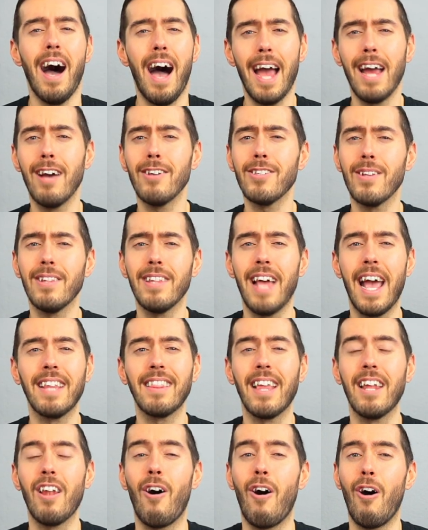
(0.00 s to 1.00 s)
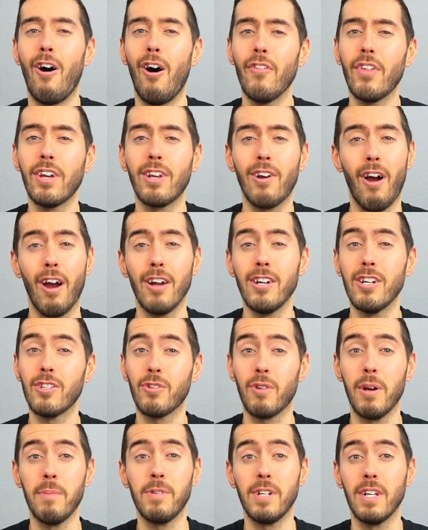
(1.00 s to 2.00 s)
I also like that all the card
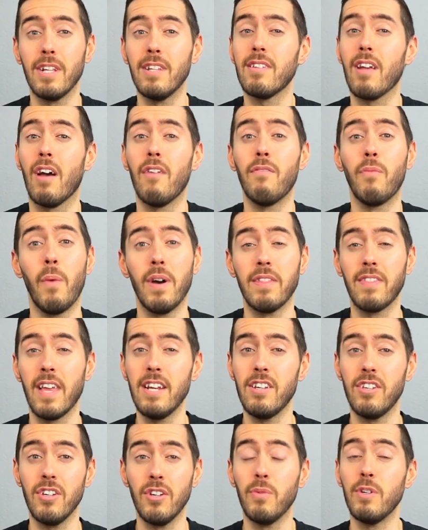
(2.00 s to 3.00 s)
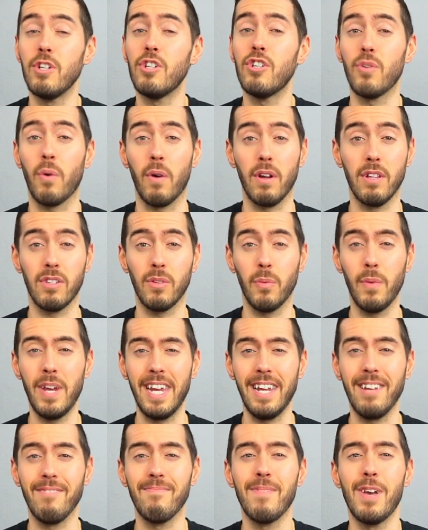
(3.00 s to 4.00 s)
descriptions of what they do is short and
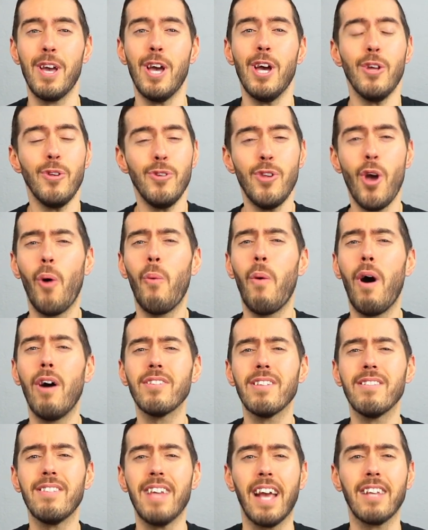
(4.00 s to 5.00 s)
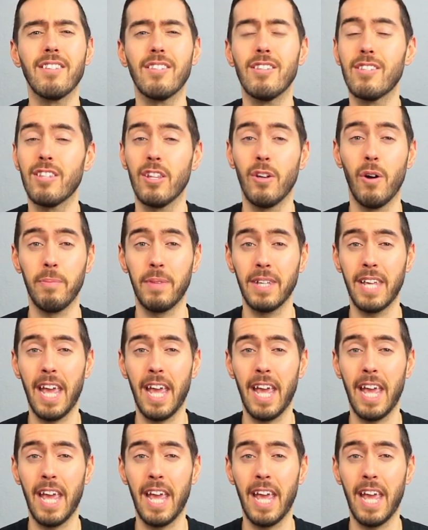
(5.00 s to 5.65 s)
sweet. No walls of text to slow up the